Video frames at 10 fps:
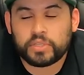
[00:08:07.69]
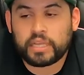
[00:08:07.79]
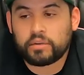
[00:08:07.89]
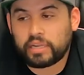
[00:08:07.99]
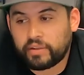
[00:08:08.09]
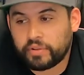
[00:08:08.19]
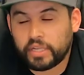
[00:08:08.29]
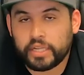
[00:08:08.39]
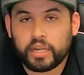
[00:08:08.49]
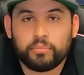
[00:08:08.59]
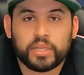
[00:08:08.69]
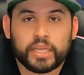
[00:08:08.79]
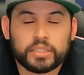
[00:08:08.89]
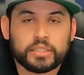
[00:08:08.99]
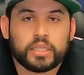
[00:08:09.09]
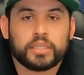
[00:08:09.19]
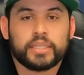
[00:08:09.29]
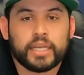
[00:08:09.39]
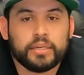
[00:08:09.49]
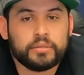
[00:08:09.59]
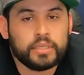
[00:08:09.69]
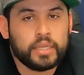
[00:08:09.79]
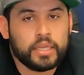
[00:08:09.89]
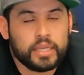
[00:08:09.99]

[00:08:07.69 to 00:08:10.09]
without having any complications on the dyno.